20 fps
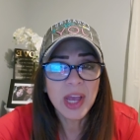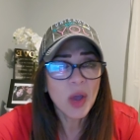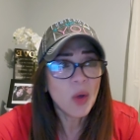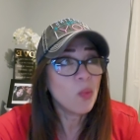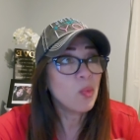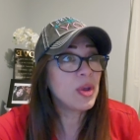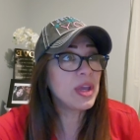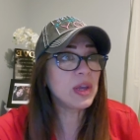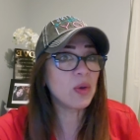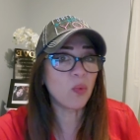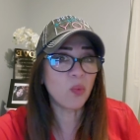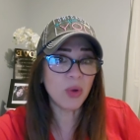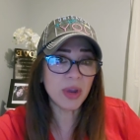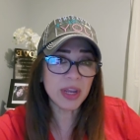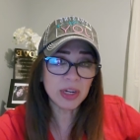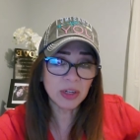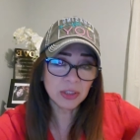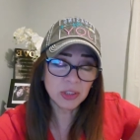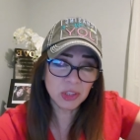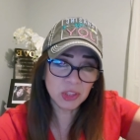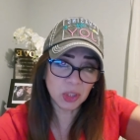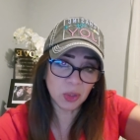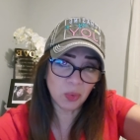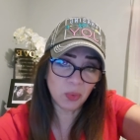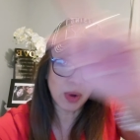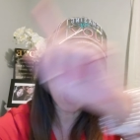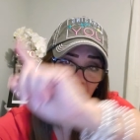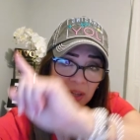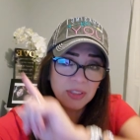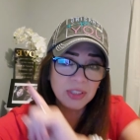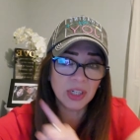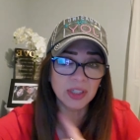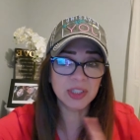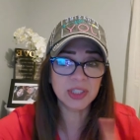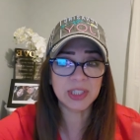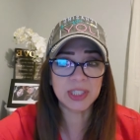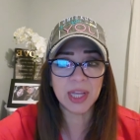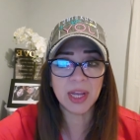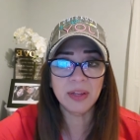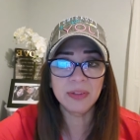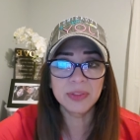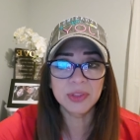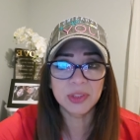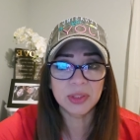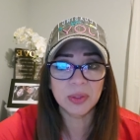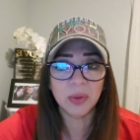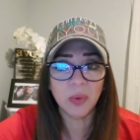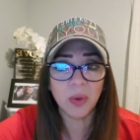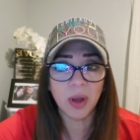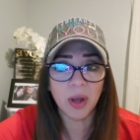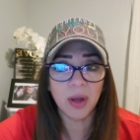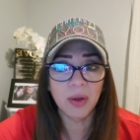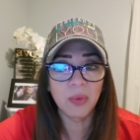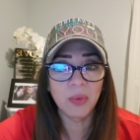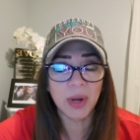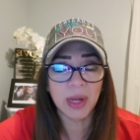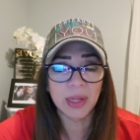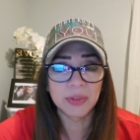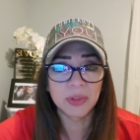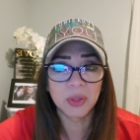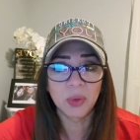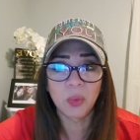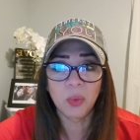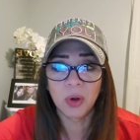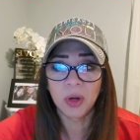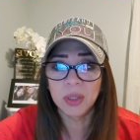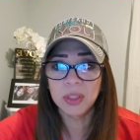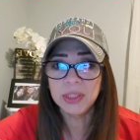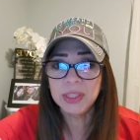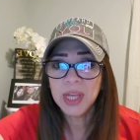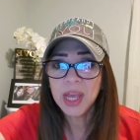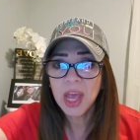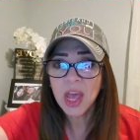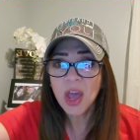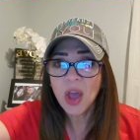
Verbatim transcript: We, we don't surround ourselves around the world.